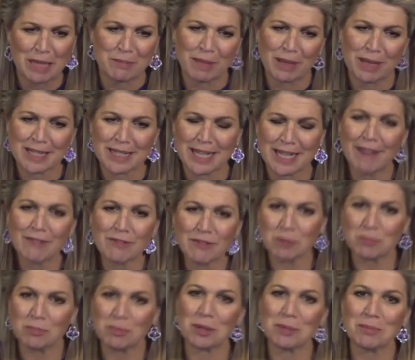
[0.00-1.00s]
Because I have
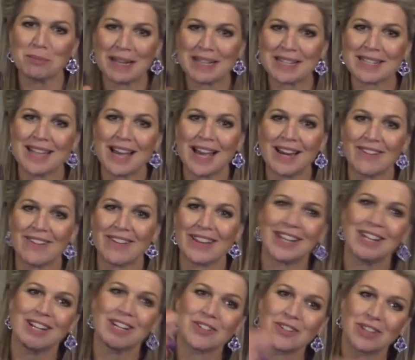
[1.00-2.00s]
to put my
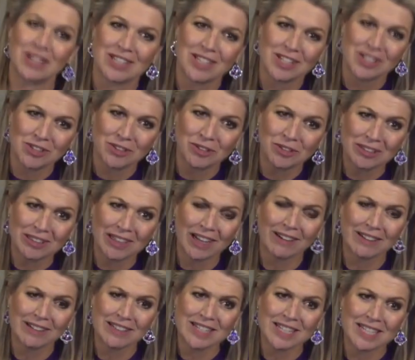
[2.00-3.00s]
salary into the digital
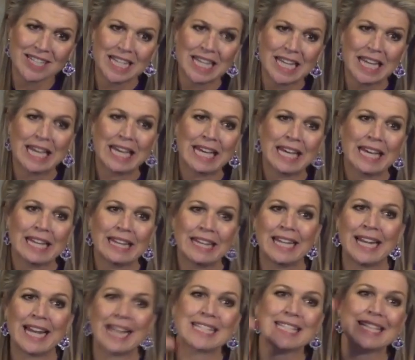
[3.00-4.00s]
currency,
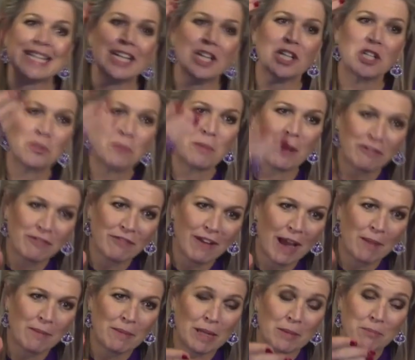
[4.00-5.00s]
then I send it to my
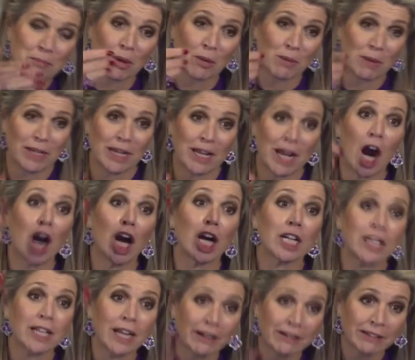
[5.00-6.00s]
family, probably in a
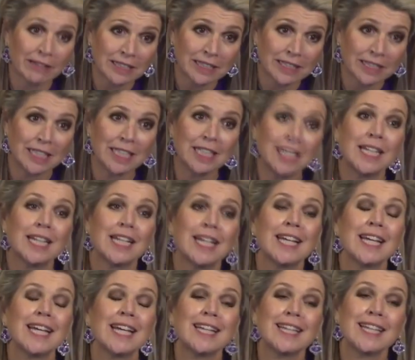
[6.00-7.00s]
hard currency,
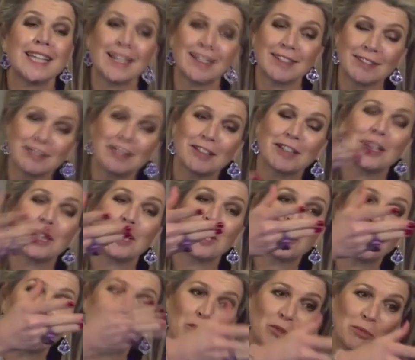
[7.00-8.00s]
and then
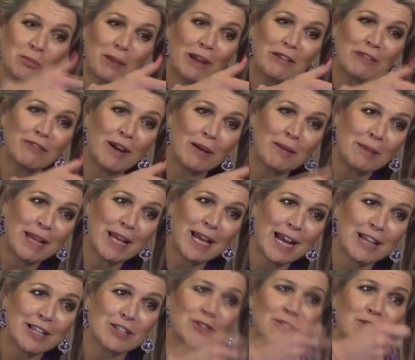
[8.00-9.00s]
it goes, my family
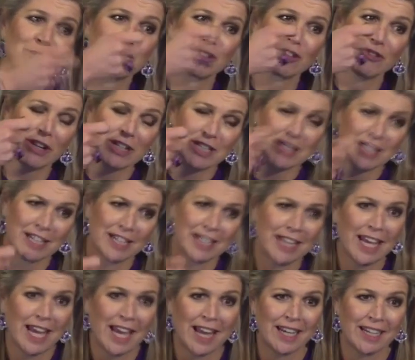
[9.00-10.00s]
has to extract it
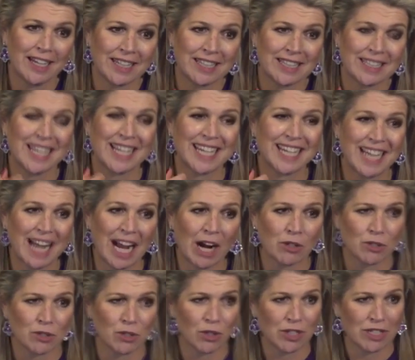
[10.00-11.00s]
again and take it
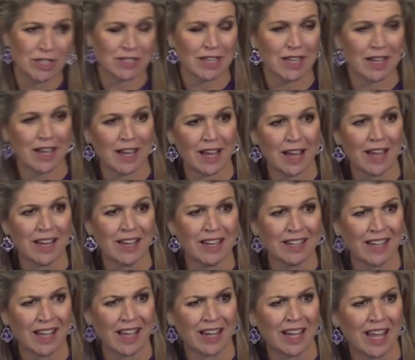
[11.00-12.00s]
out. So these
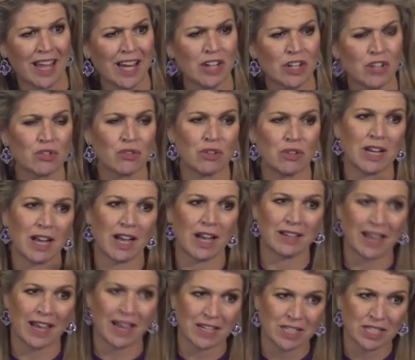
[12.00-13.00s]
in an entry
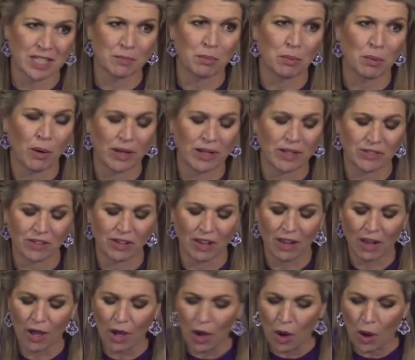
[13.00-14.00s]
and exit points,
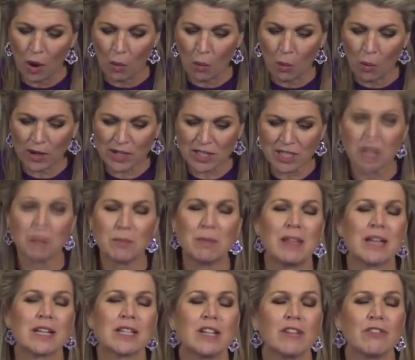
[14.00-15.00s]
what is going to be
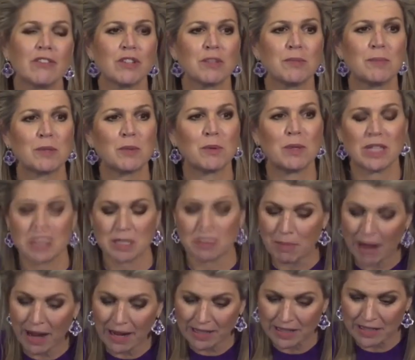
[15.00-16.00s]
that difference between this
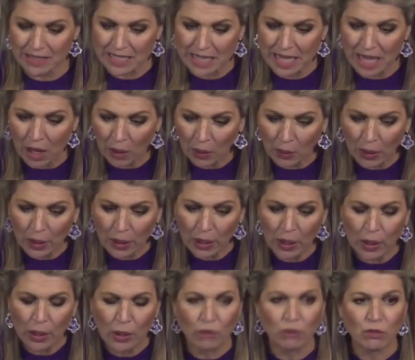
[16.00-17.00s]
buy and sell?
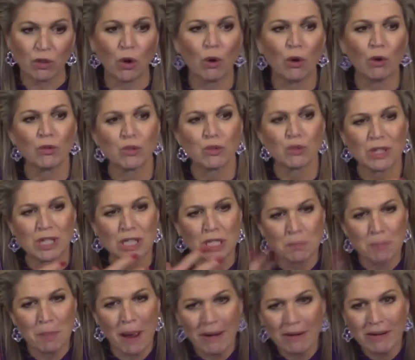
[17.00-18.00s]
So
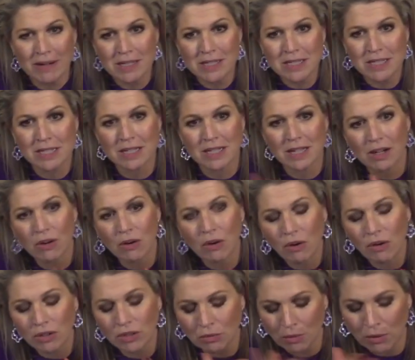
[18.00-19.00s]
transparency
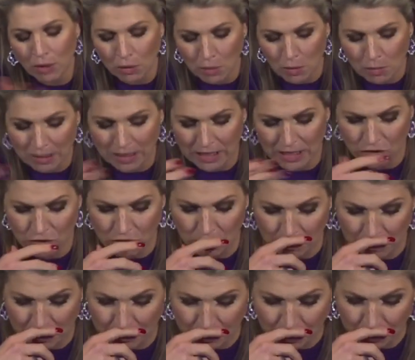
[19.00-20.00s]
along the world will be
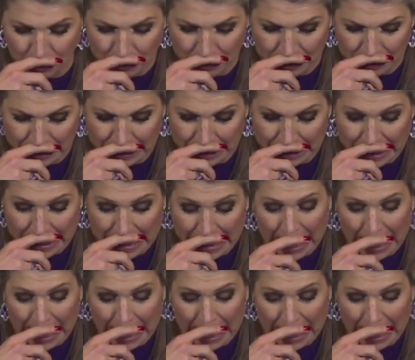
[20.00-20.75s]
extremely important.